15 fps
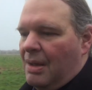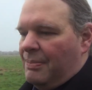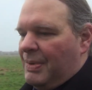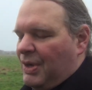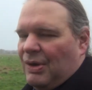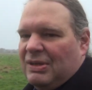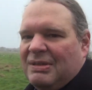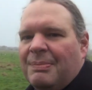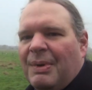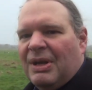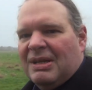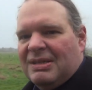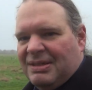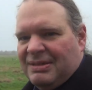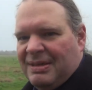Because the
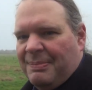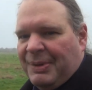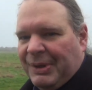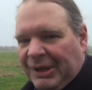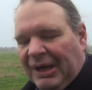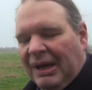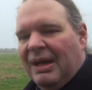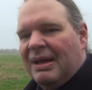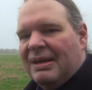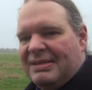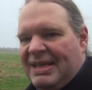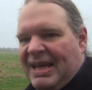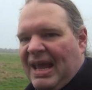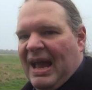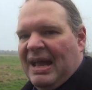model is so simple,
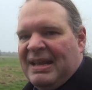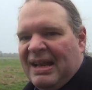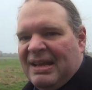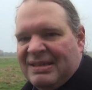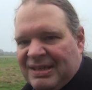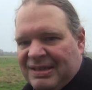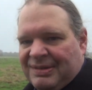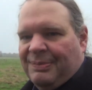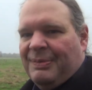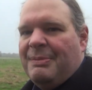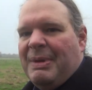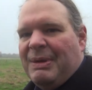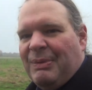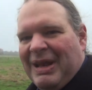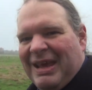the analysis will
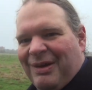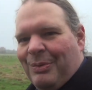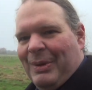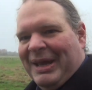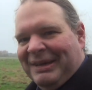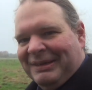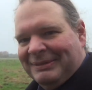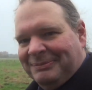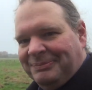be really quick.